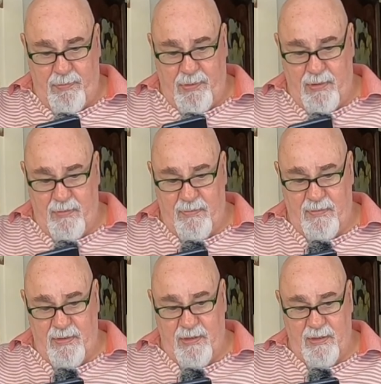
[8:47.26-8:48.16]

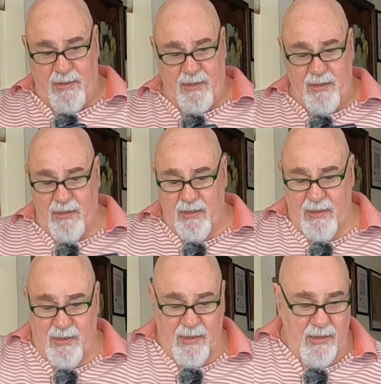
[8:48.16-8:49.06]
Bum.
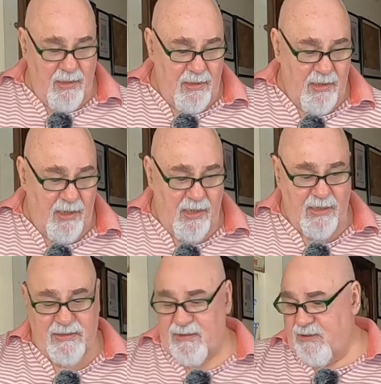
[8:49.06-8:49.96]
There it
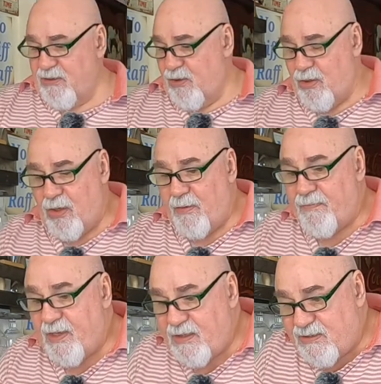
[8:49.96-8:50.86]
is. So
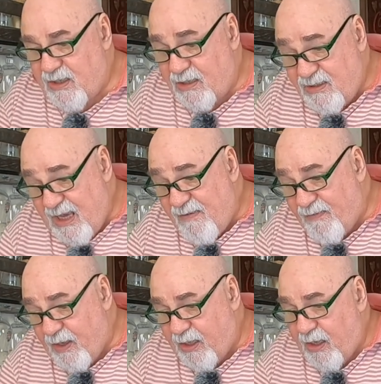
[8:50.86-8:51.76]
it's
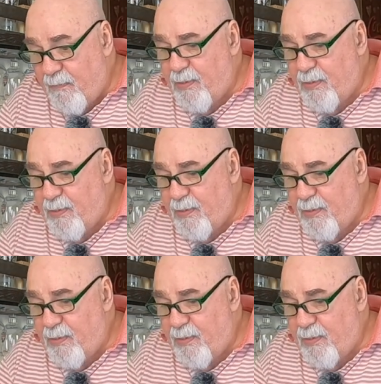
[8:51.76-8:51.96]
Jever